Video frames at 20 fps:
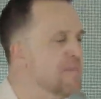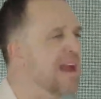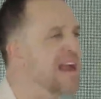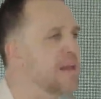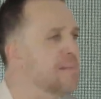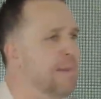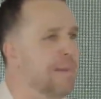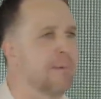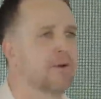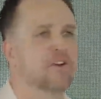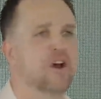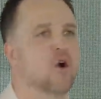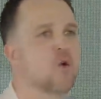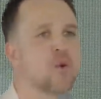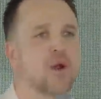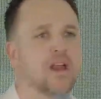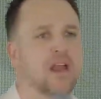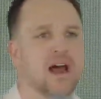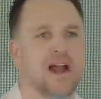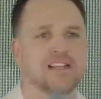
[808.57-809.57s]
Many people don't
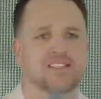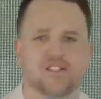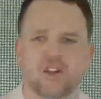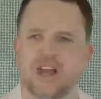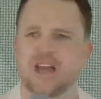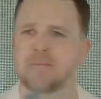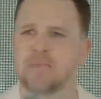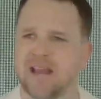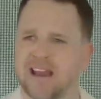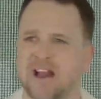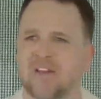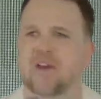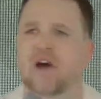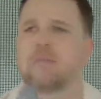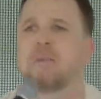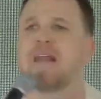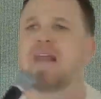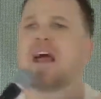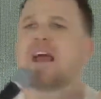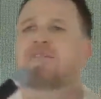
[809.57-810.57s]
realize, they're like, man, I
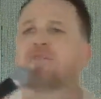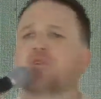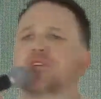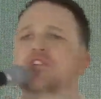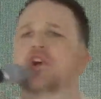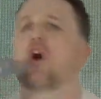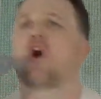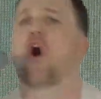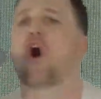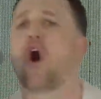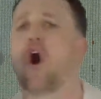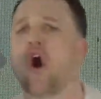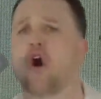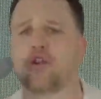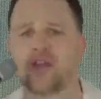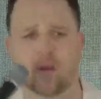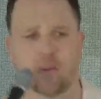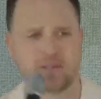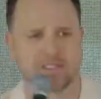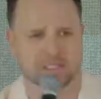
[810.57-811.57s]
thought my life was
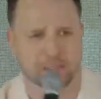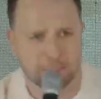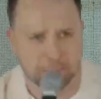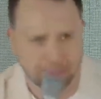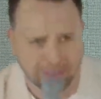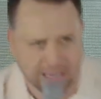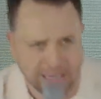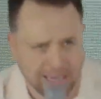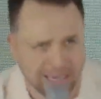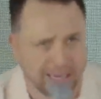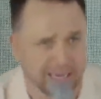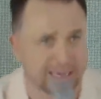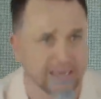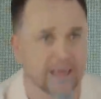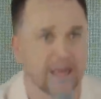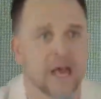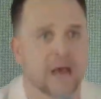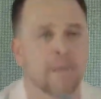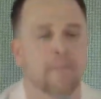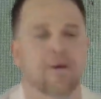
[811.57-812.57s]
whole, it was complete.
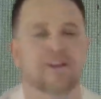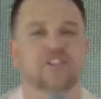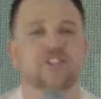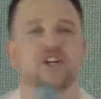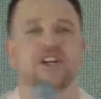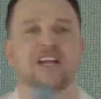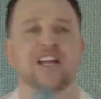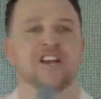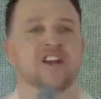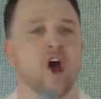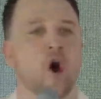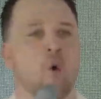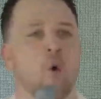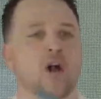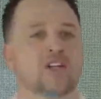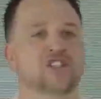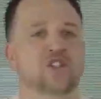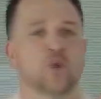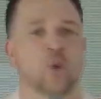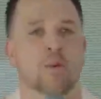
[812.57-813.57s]
But you didn't know
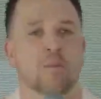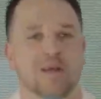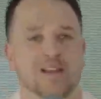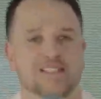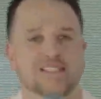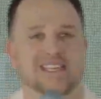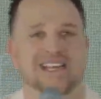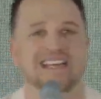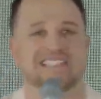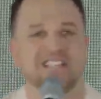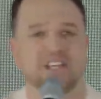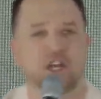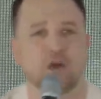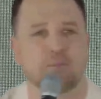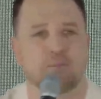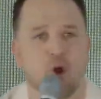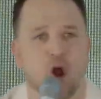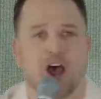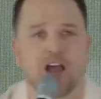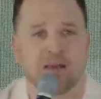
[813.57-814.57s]
what you were missing until you
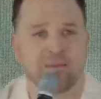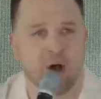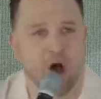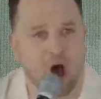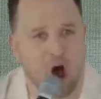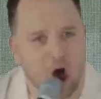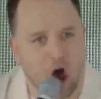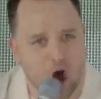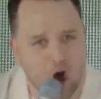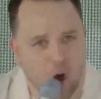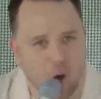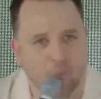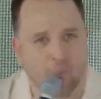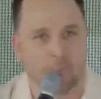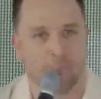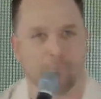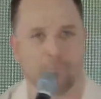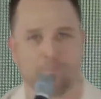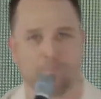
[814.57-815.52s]
brought them home.